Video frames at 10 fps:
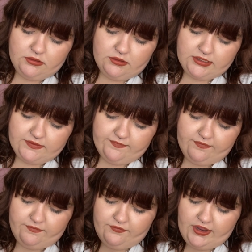It's
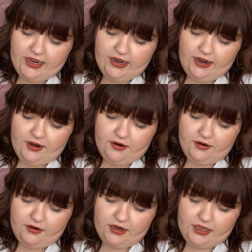
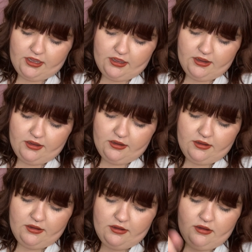very
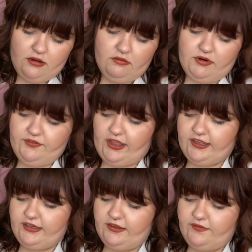
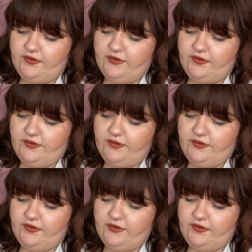reflective.